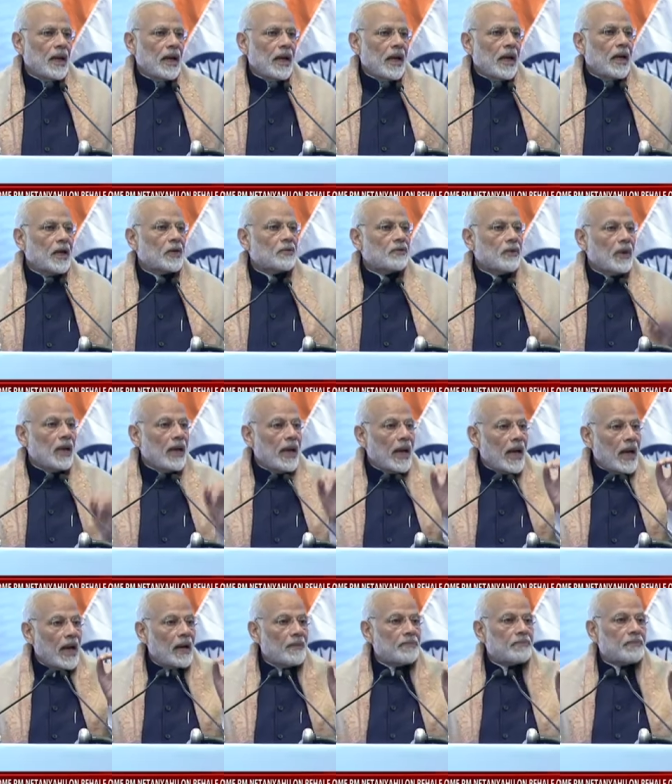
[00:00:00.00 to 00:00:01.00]
It will
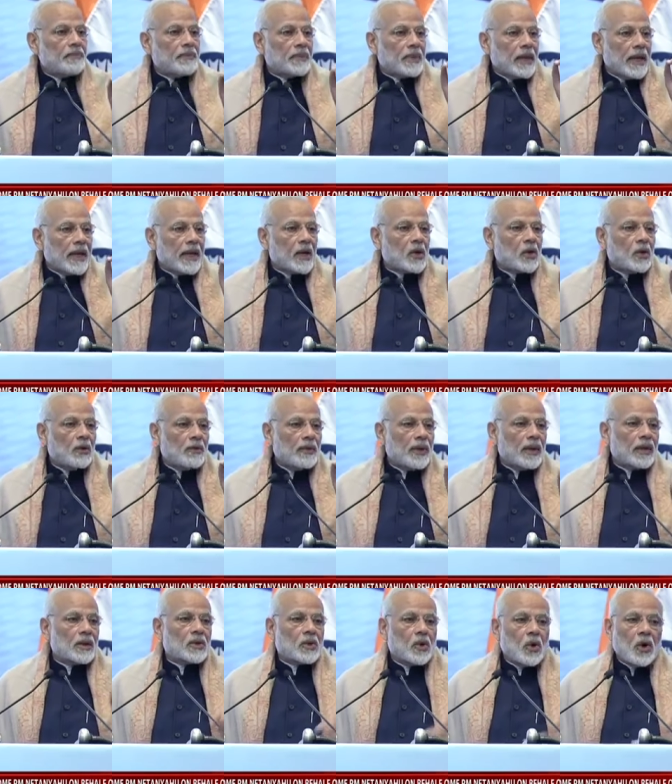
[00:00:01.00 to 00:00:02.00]
help take
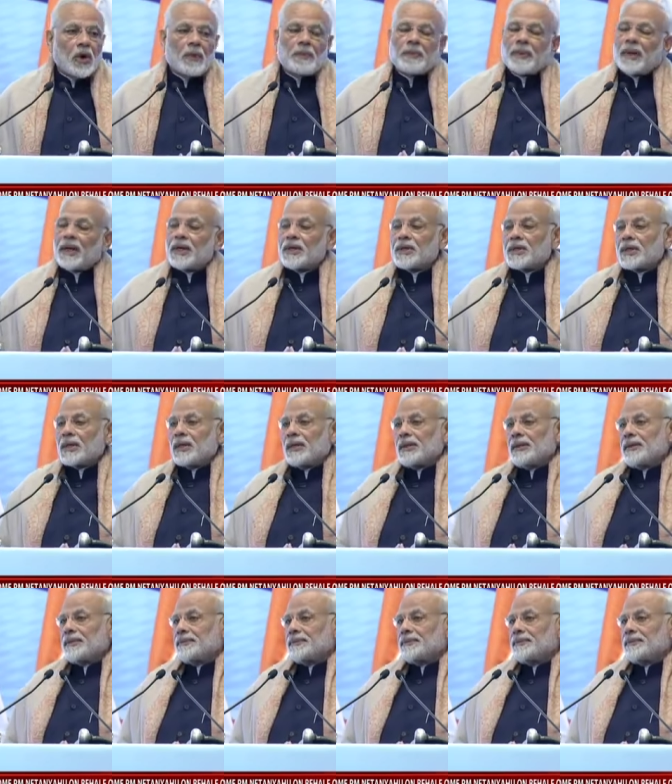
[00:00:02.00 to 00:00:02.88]
over cooperation